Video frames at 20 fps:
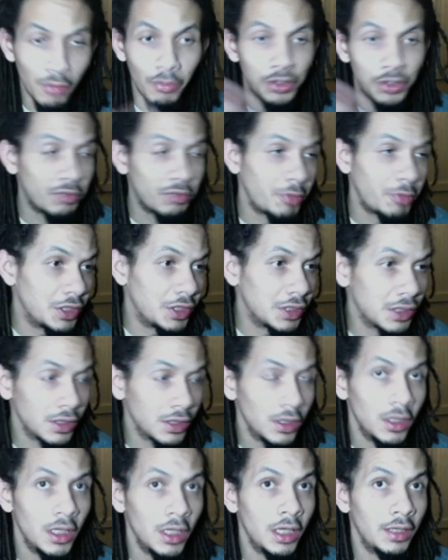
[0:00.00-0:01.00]
space
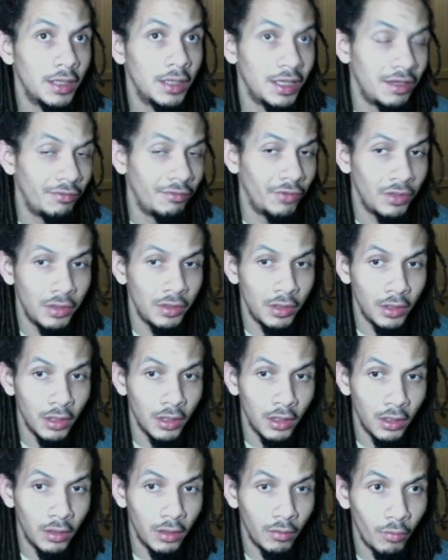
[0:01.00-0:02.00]
in the
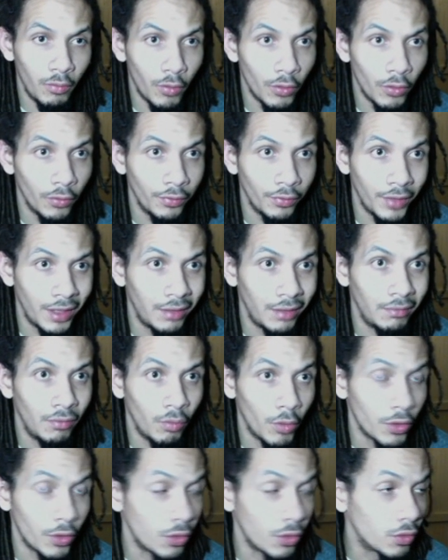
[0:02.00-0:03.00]
EV world that
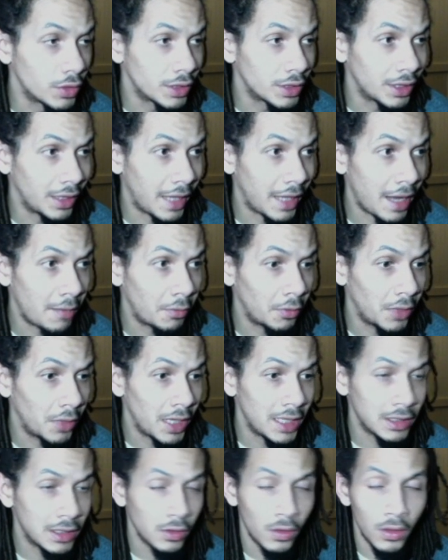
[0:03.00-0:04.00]
Workhorse can capitalize
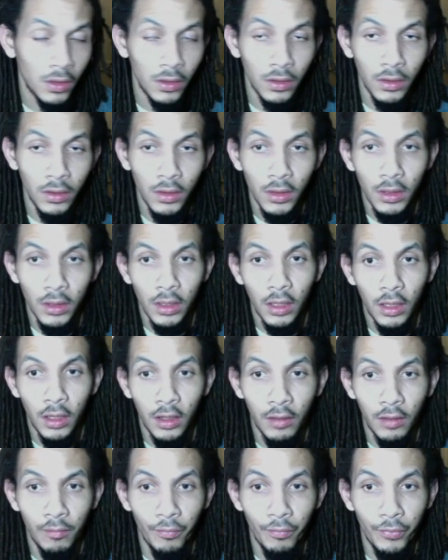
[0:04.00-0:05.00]
on.
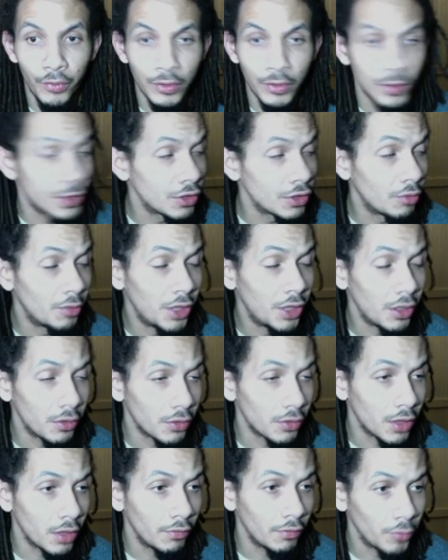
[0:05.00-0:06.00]
So many other
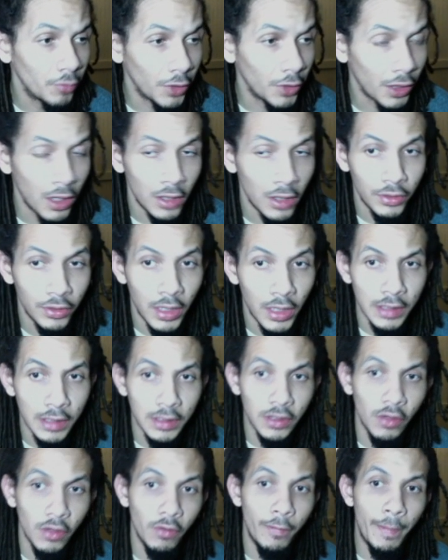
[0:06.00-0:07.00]
government contracts.
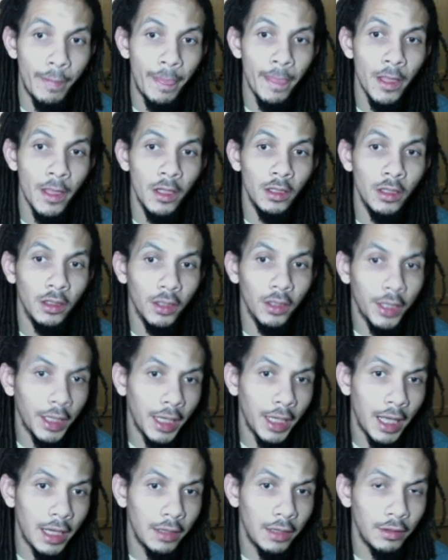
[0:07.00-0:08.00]
So looking
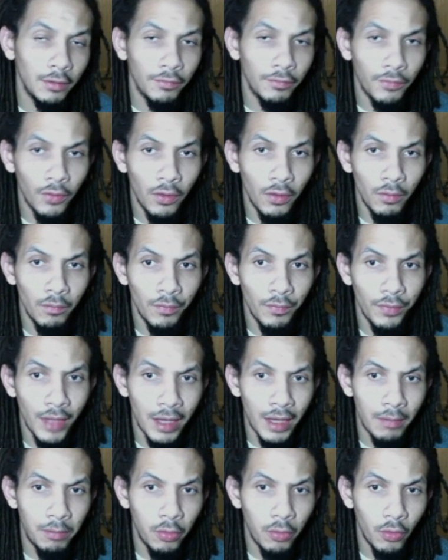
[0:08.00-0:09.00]
at it from that
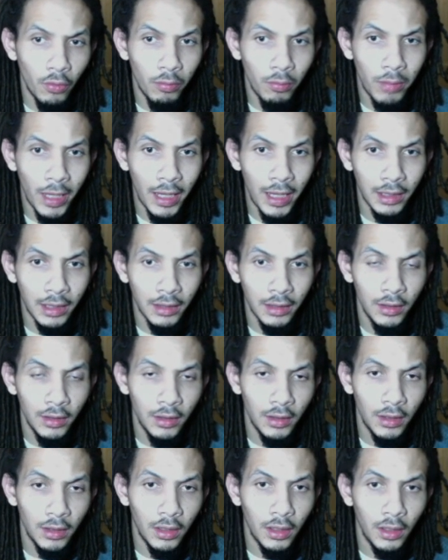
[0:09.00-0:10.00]
pullback,
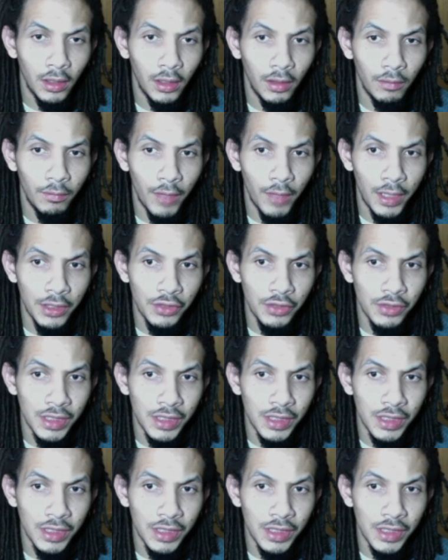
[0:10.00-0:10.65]
as you